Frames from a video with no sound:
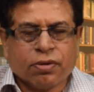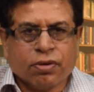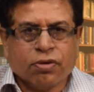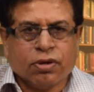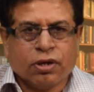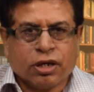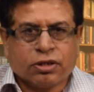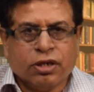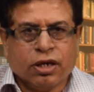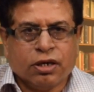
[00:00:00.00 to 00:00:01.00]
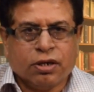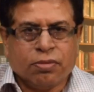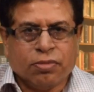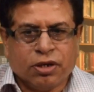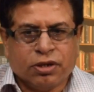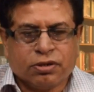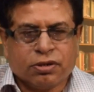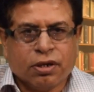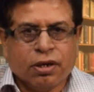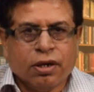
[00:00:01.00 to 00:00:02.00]
No, SDI
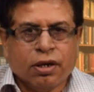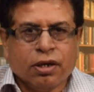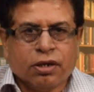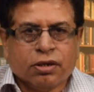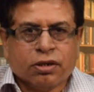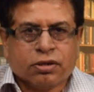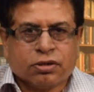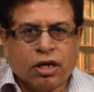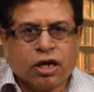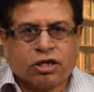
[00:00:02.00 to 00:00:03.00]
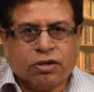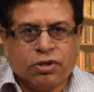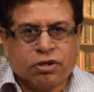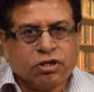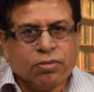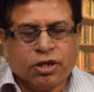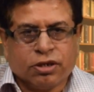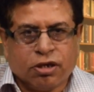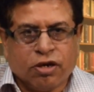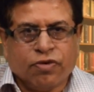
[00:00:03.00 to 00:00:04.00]
means selective
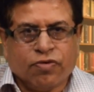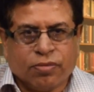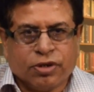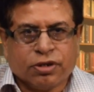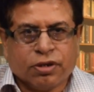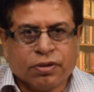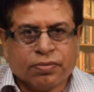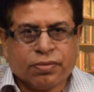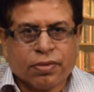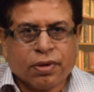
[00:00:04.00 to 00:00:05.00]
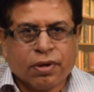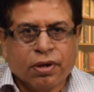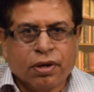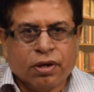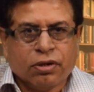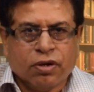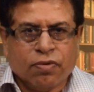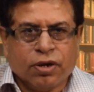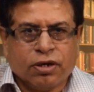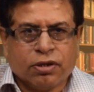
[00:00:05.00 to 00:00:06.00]
dissemination of information.
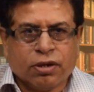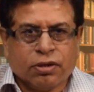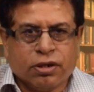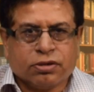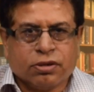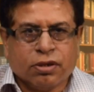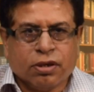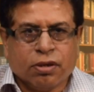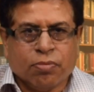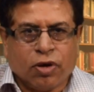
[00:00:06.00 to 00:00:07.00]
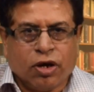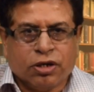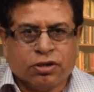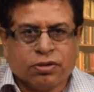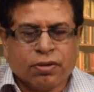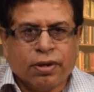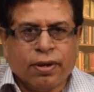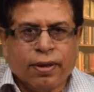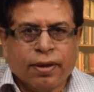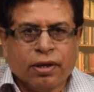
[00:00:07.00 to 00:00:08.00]
The word this implies
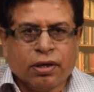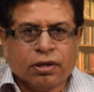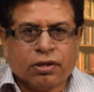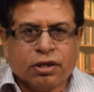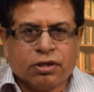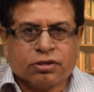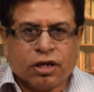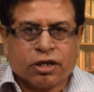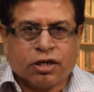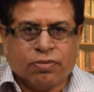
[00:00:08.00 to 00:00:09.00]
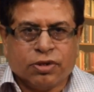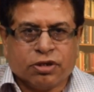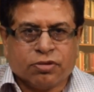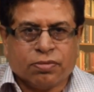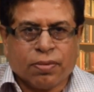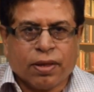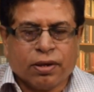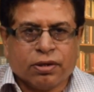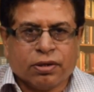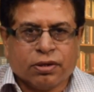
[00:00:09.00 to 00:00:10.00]
that is selected basis
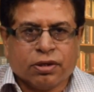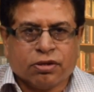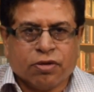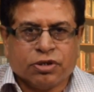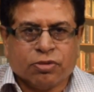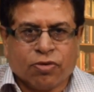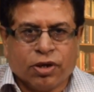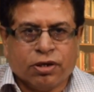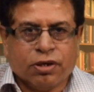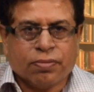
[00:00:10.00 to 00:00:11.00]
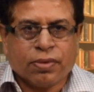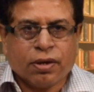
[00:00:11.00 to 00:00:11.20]
the service is provided.